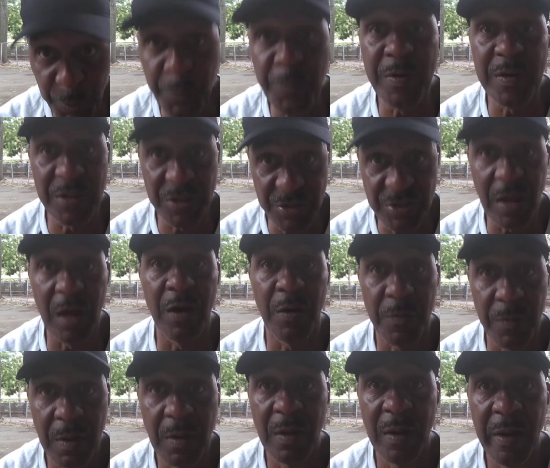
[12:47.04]
as a big
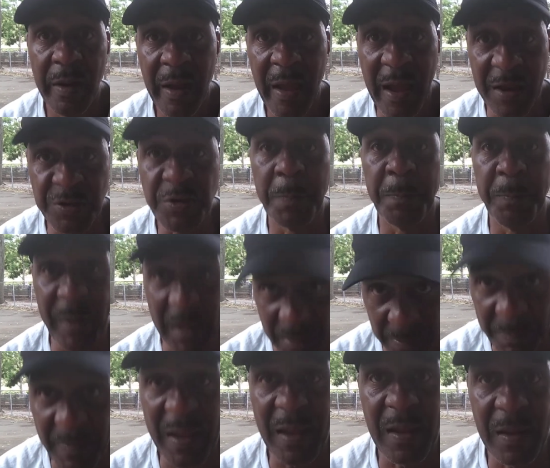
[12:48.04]
man.
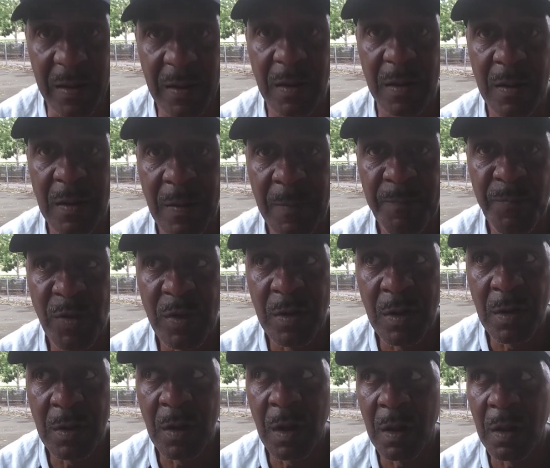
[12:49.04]
I'm
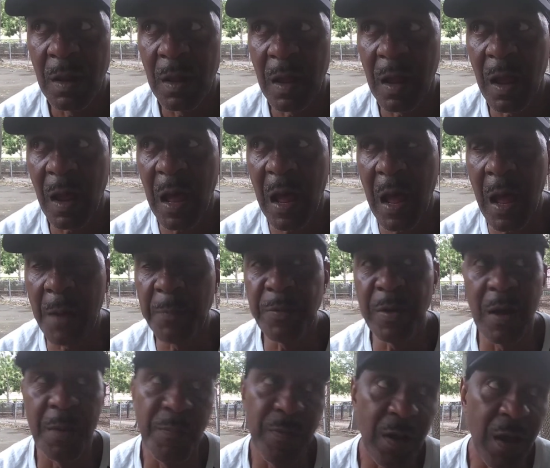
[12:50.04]
coming up, you got
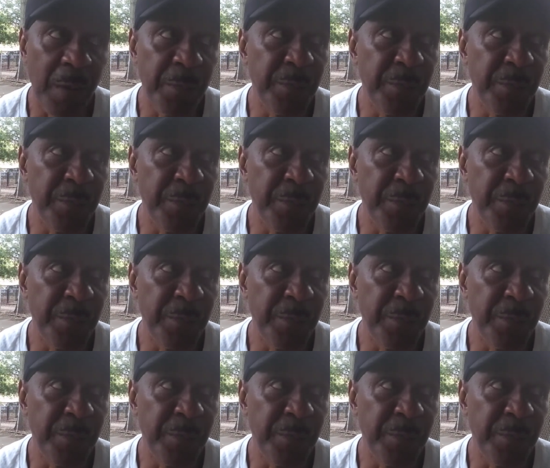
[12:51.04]
lazy